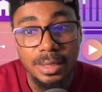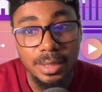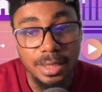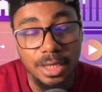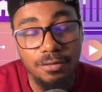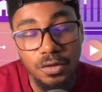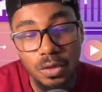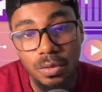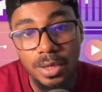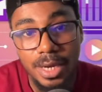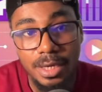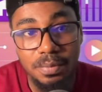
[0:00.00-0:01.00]
they give
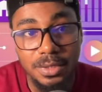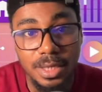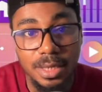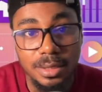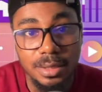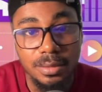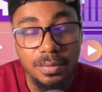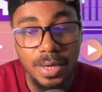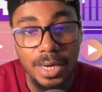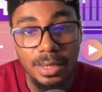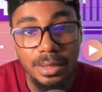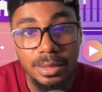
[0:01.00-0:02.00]
you 90%,
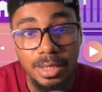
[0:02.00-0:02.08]
right?